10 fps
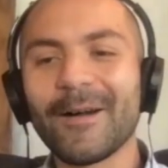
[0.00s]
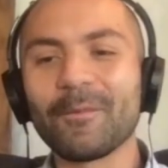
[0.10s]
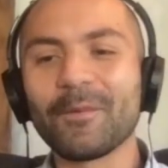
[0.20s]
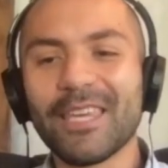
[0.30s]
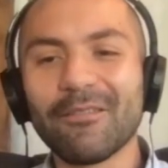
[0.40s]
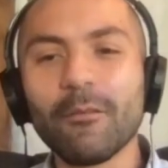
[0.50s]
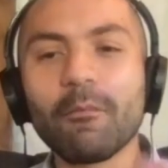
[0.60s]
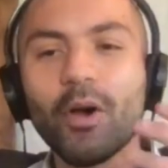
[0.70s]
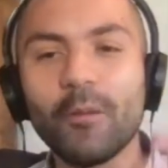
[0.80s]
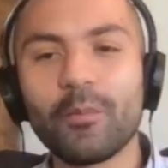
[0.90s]
give them
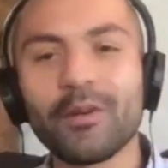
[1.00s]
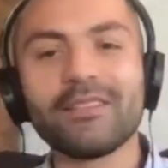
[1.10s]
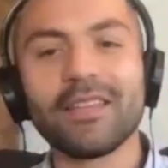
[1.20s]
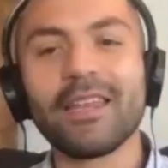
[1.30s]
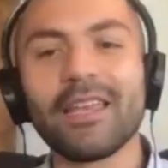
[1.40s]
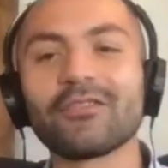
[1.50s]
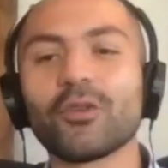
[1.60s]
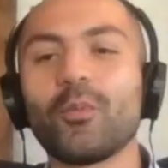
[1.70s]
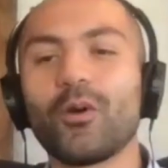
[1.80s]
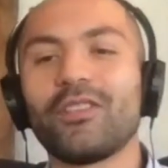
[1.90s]
purpose, and
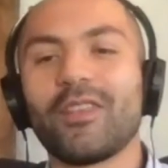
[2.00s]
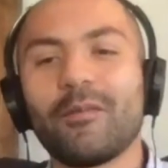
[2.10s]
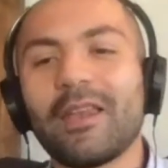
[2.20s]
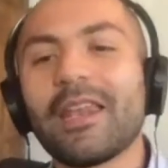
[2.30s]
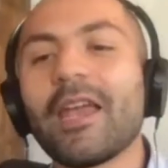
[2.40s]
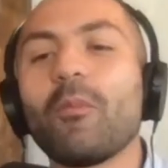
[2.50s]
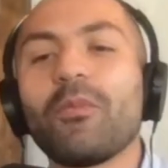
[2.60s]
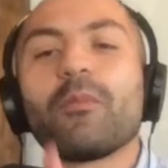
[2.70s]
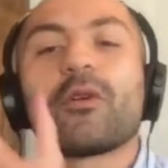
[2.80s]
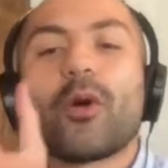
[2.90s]
support them and help
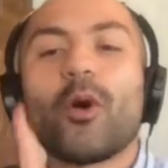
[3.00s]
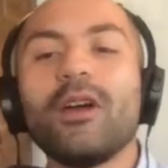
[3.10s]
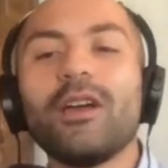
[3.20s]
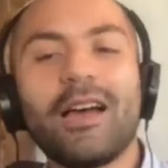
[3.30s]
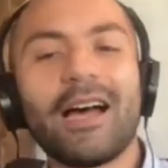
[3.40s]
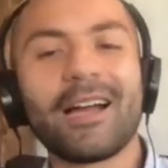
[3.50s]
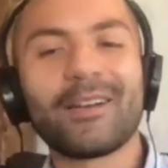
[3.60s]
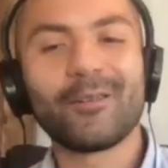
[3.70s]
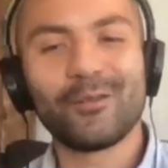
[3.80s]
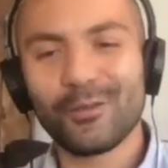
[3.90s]
them grow.
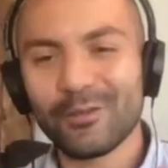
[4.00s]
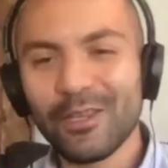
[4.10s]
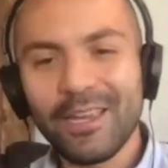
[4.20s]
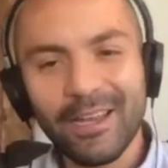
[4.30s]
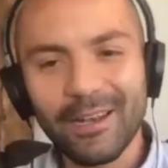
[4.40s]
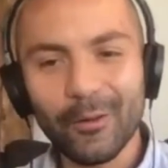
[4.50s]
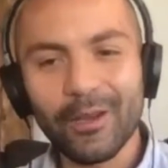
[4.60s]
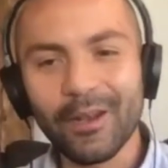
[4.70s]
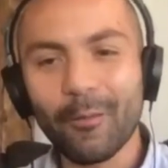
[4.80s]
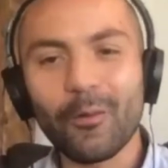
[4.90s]
Could you just
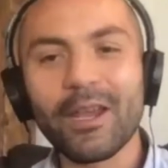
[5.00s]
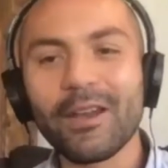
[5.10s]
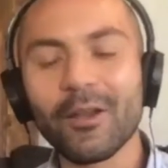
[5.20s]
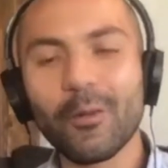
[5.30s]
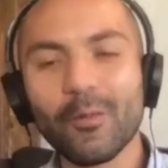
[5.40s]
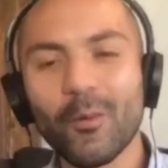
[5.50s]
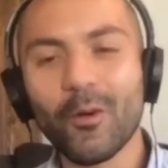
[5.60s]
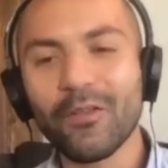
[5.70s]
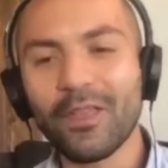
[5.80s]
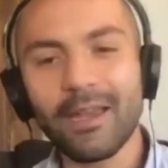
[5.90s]
elaborate a little bit
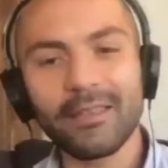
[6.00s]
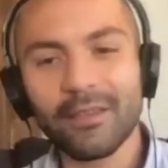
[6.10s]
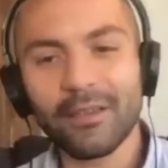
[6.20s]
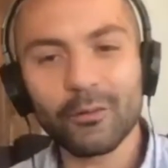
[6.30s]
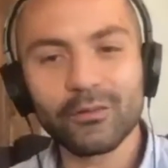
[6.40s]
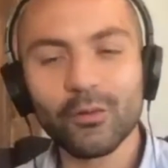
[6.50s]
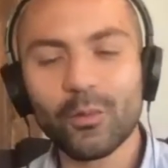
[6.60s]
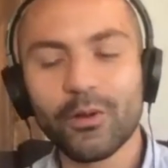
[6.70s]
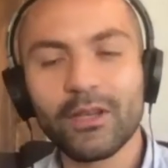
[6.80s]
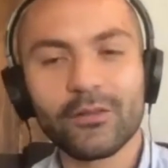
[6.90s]
more on that? I think it was
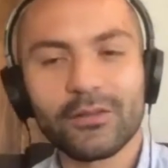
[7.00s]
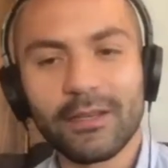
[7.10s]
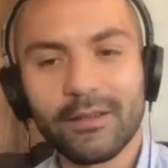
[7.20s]
super interesting.